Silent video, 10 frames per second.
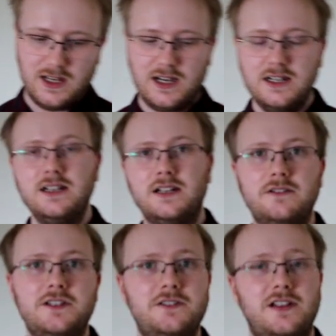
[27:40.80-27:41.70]
I'd
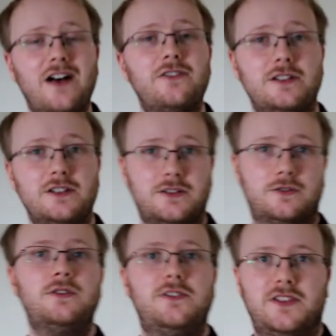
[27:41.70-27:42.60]
encourage you to have a look at
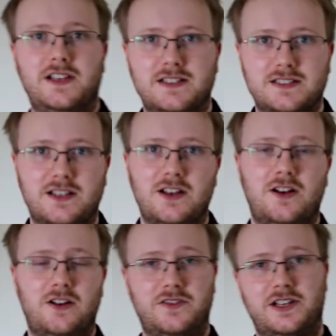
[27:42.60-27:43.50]
all of these
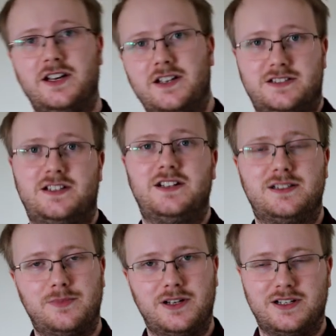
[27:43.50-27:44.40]
on the cursed
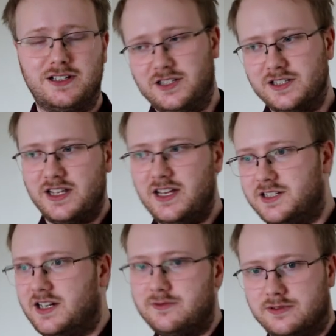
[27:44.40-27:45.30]
iceberg and just
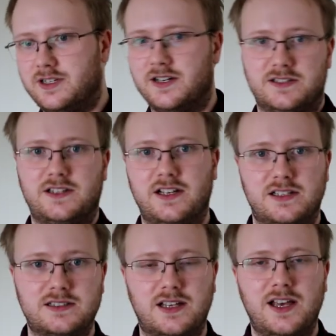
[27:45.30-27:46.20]
in general cursed
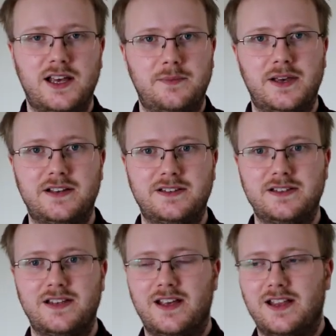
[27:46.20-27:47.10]
things,
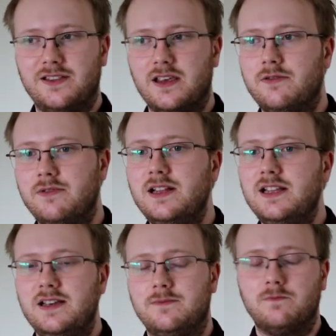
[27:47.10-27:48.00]
because they're
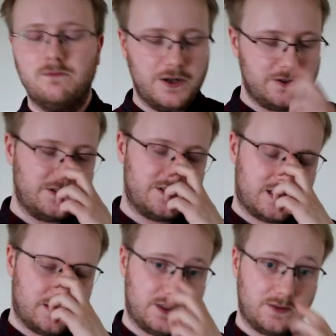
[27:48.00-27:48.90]
really most of the
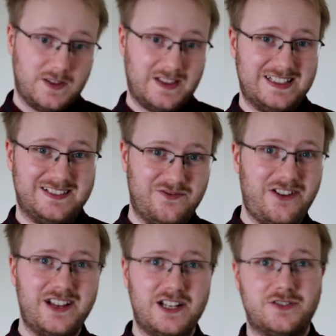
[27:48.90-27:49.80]
time something that's
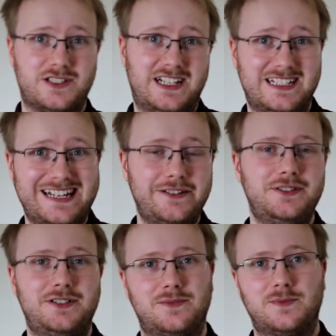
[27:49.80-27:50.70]
very interesting and
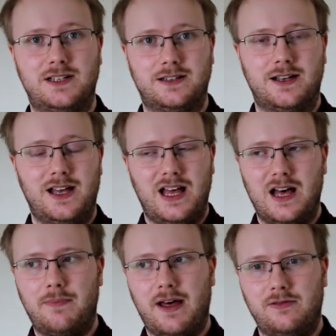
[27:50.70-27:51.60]
tells you something
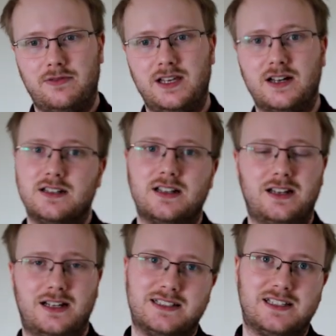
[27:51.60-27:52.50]
about the
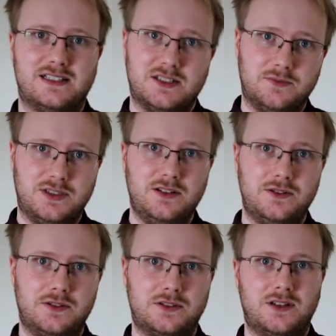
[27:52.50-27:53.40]
underlying system
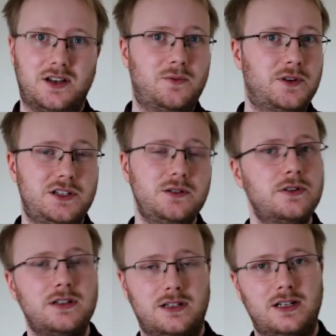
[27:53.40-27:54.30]
used, which you
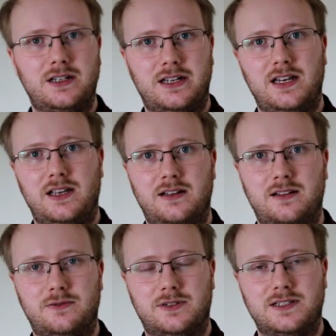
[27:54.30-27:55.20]
wouldn't learn any
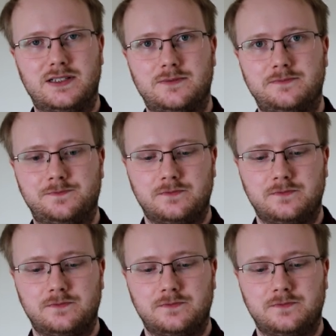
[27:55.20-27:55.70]
otherwise.